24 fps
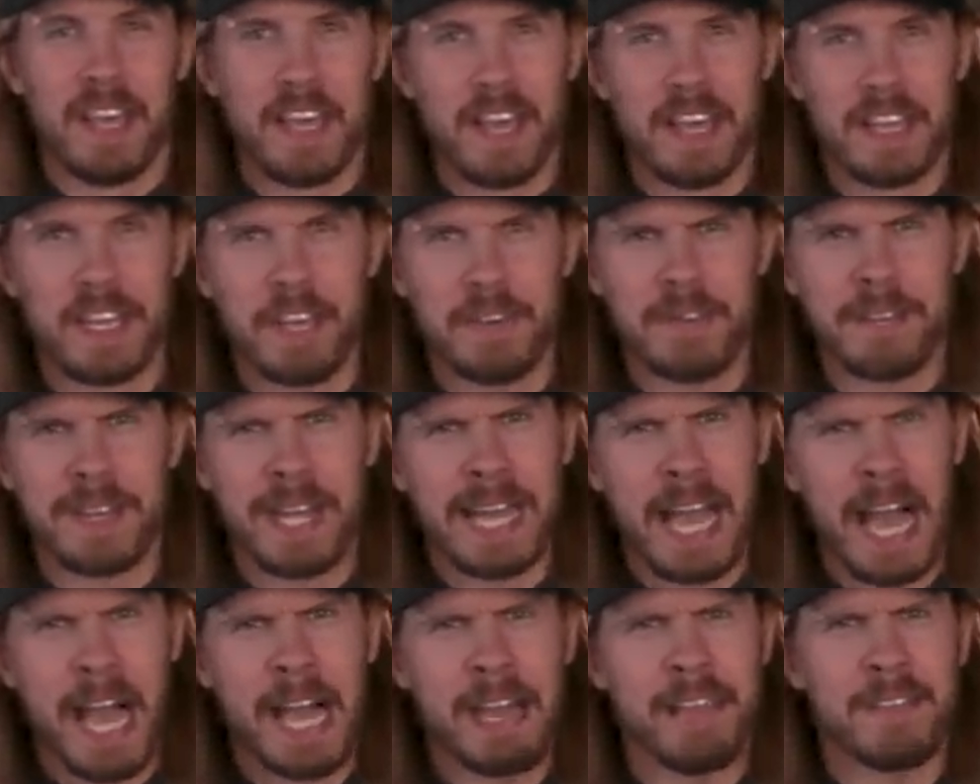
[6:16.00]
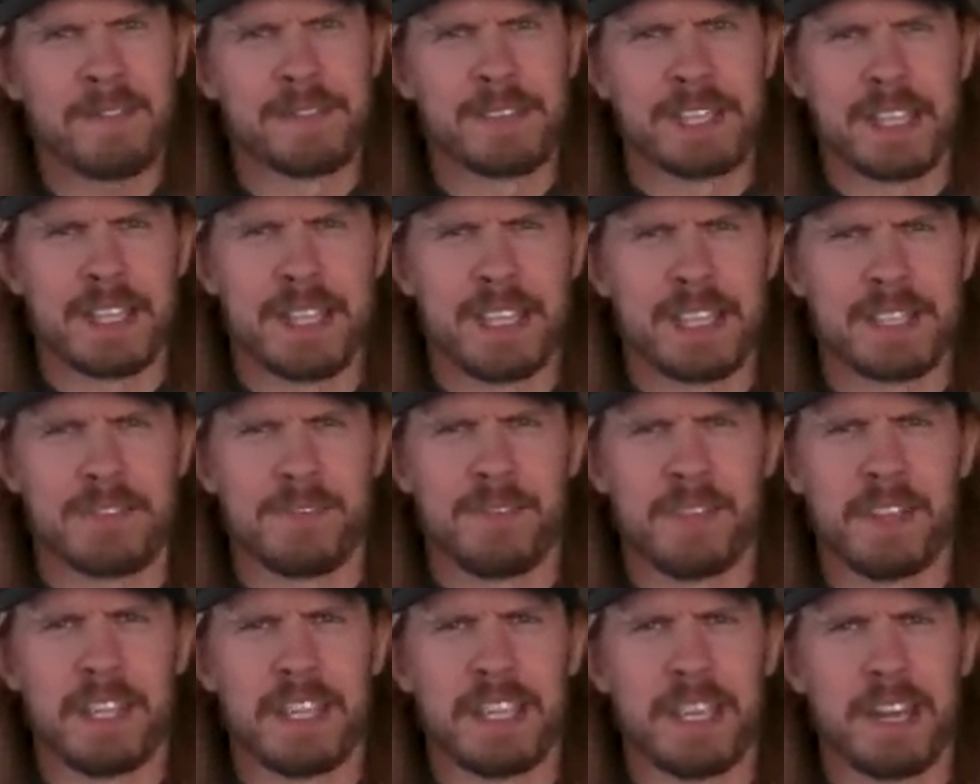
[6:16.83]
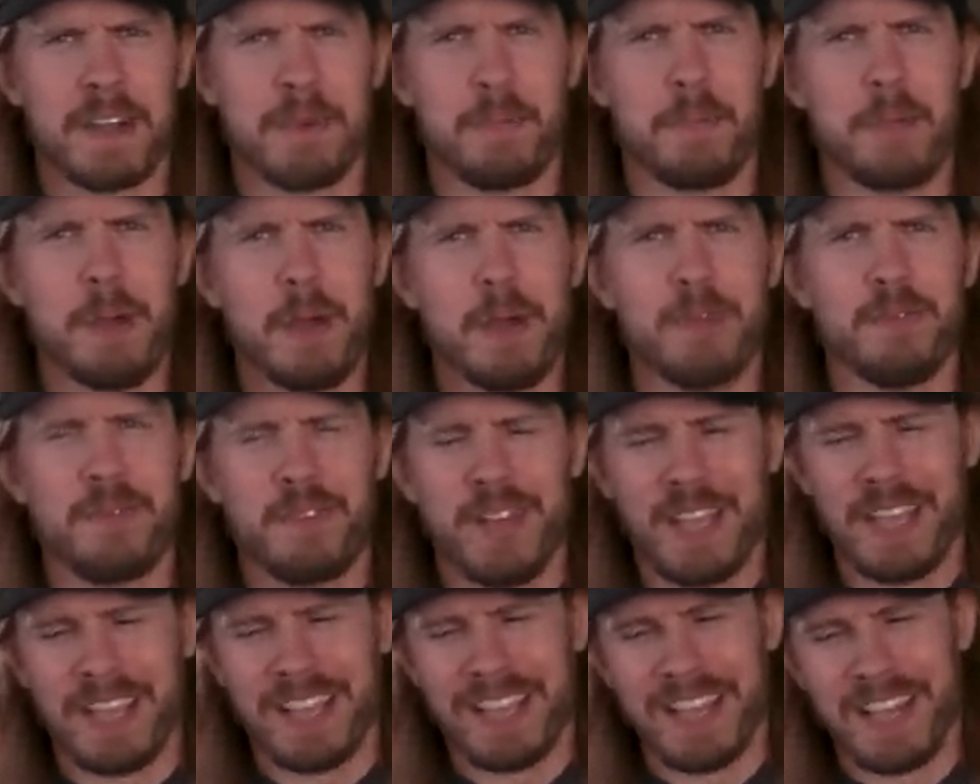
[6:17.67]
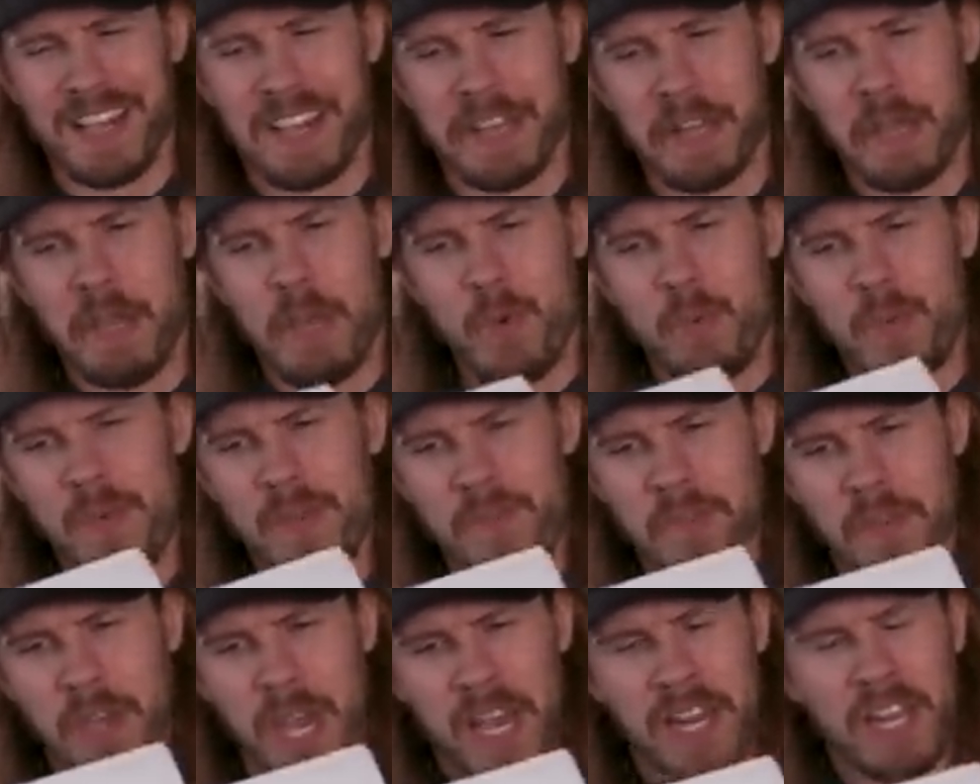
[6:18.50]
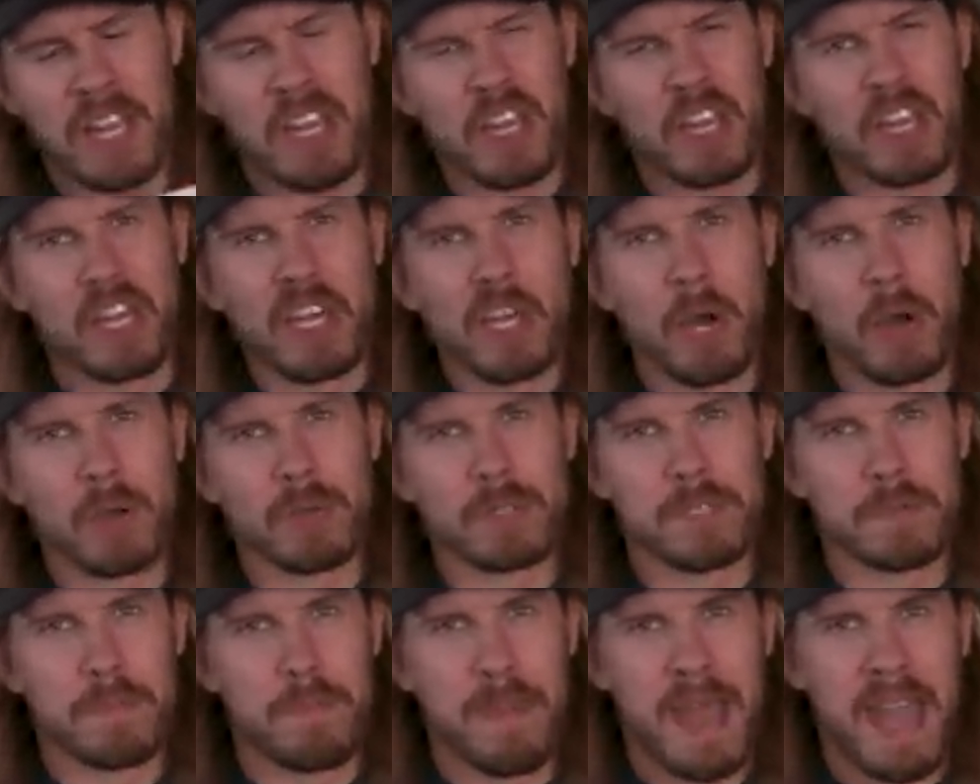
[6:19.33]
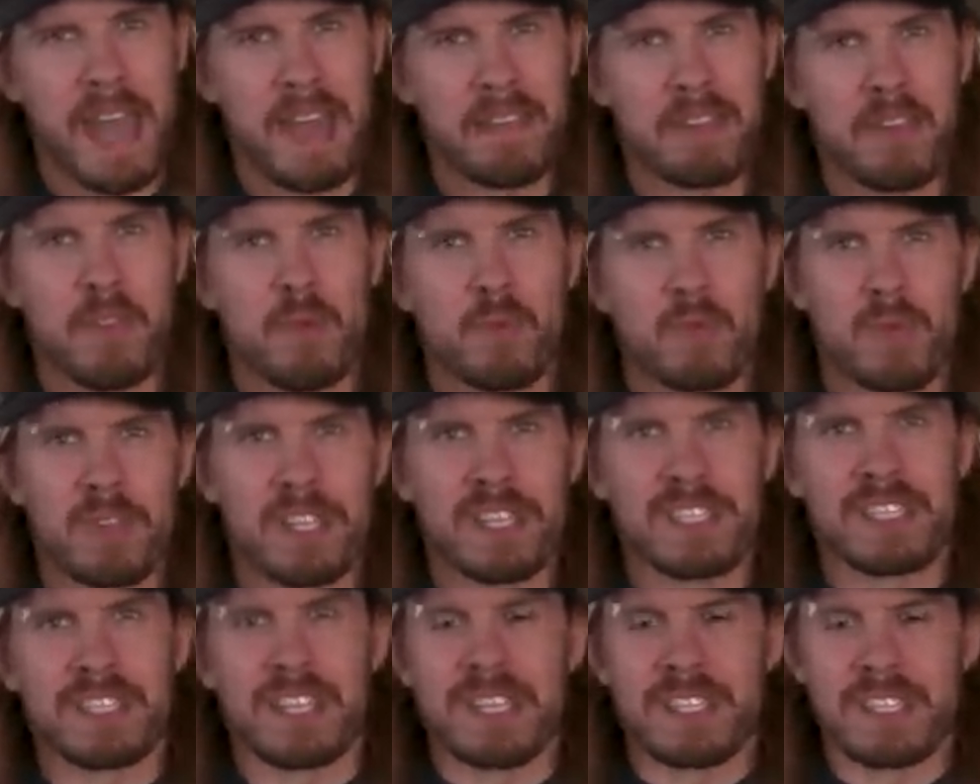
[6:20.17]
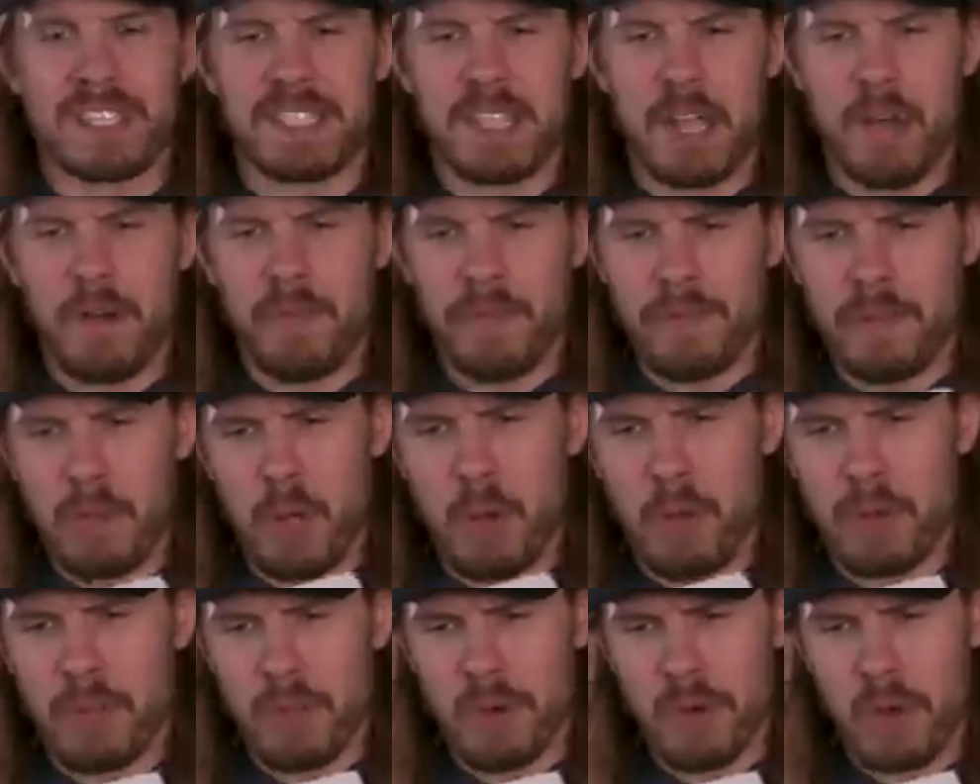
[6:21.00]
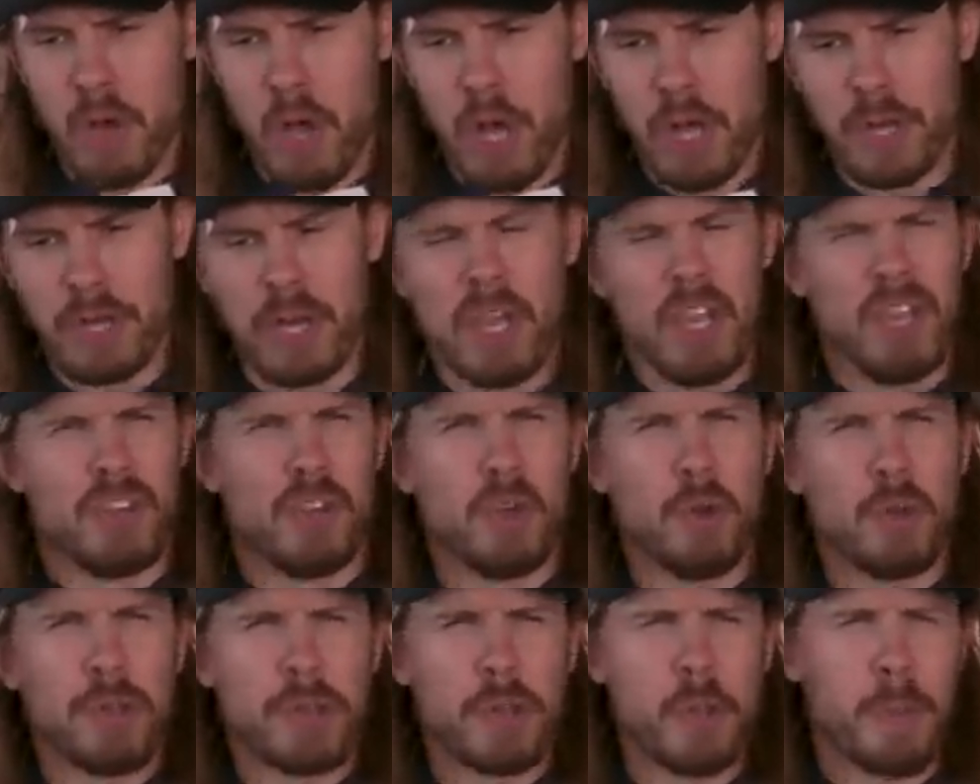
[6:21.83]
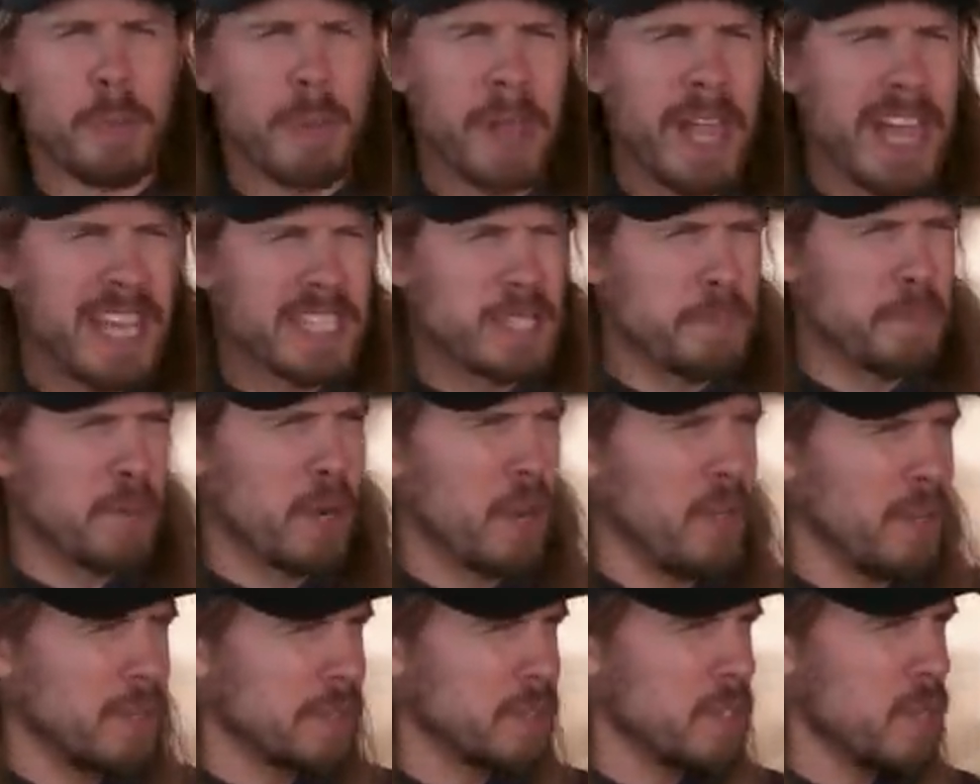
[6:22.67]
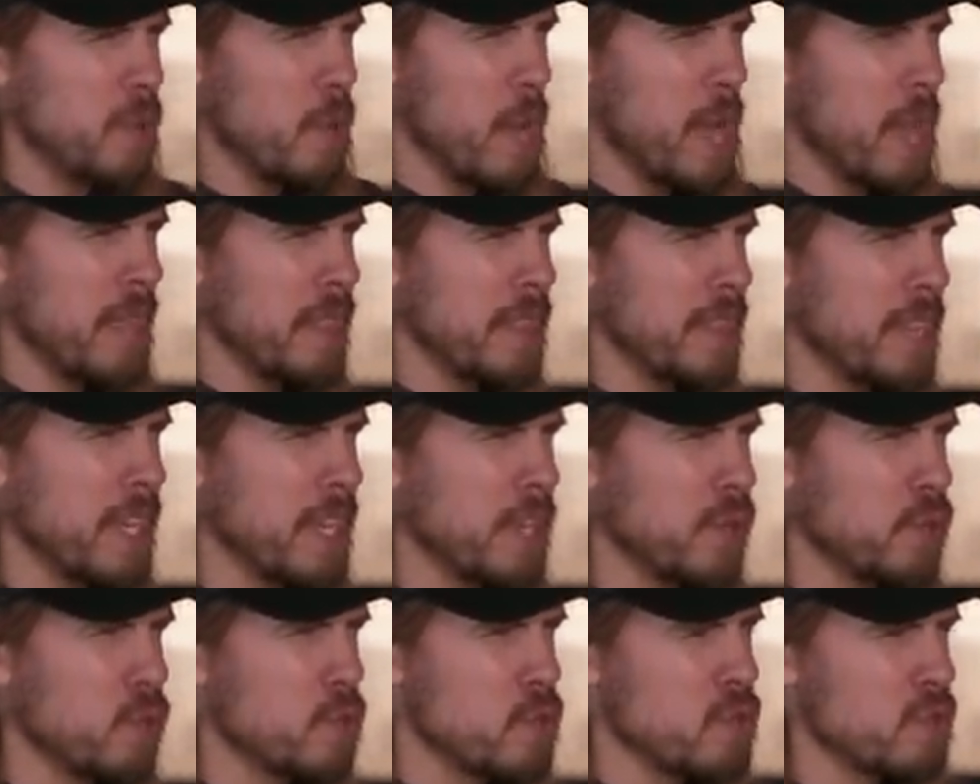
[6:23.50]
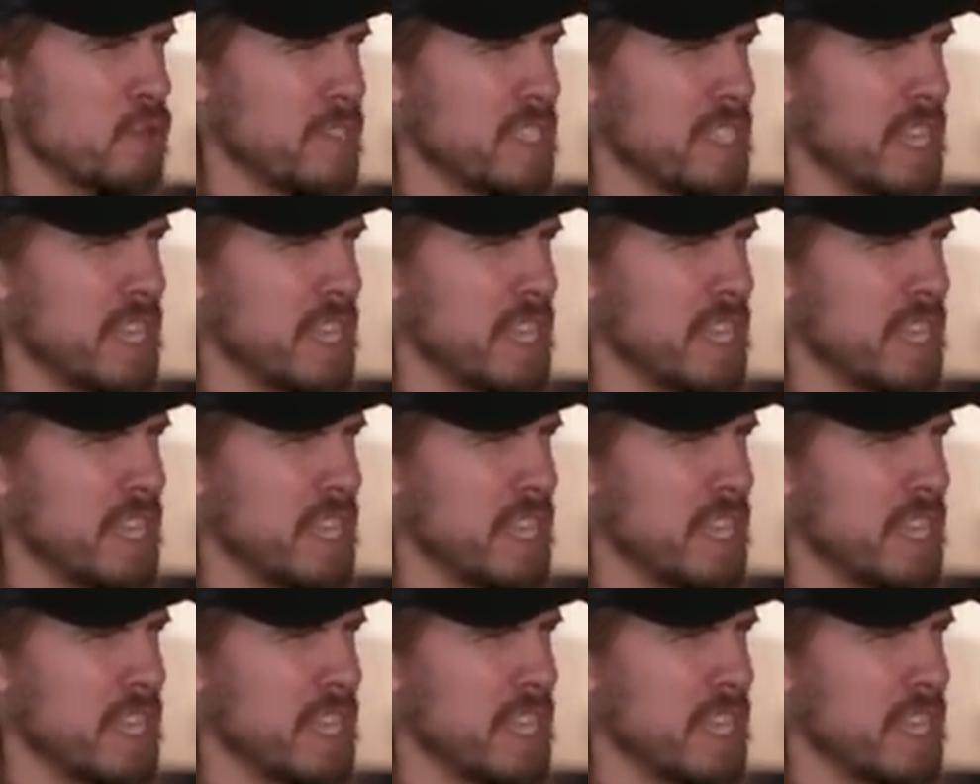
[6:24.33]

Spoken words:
enough knives in this video. Moving on. We've got Ghost Bath releasing Self-Loather on Nuclear Blast, but also I think Northern